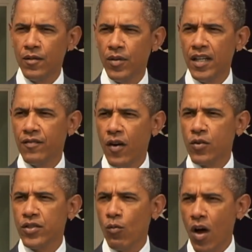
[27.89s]
We need
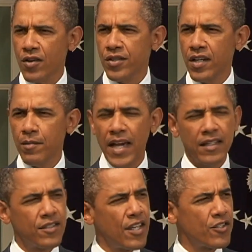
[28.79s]
folks in Washington to make
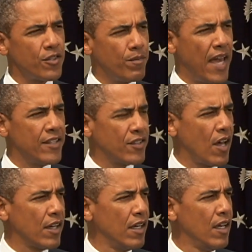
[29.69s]
decisions based
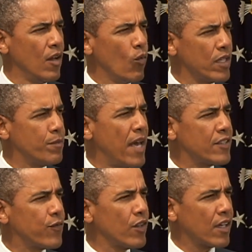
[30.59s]
on what's
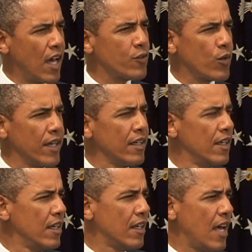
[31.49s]
best for the country,
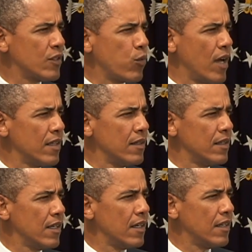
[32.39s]
not, what,
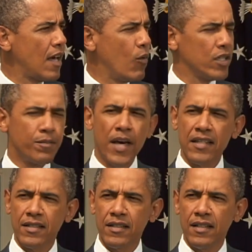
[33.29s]
not what's
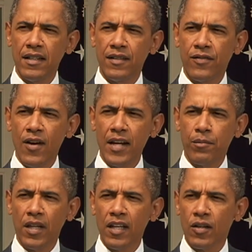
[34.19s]
best uh, for any
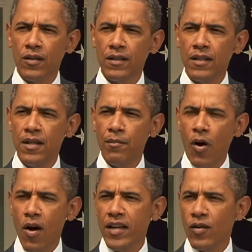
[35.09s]
political
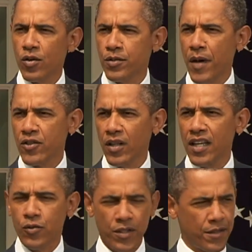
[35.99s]
party or special
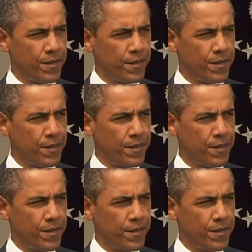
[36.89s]
interest.